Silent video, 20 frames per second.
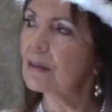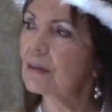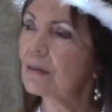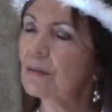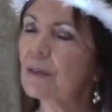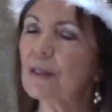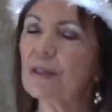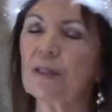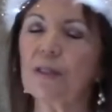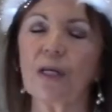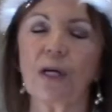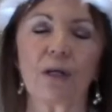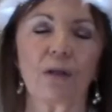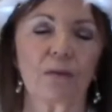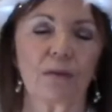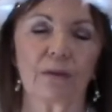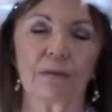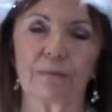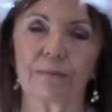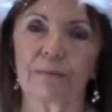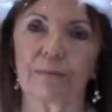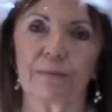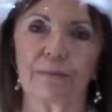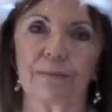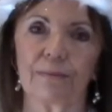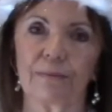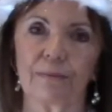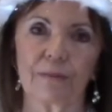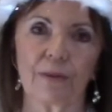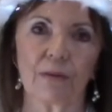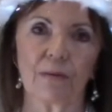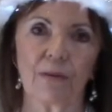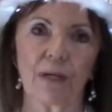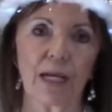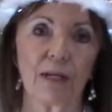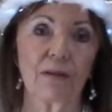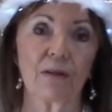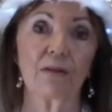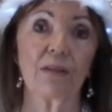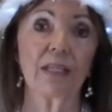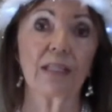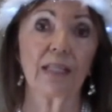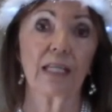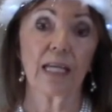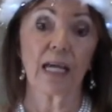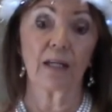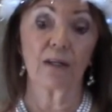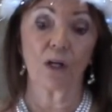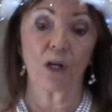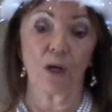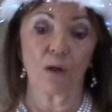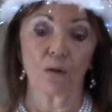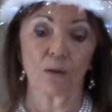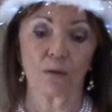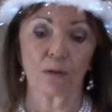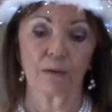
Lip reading: with the known rather than the unknown.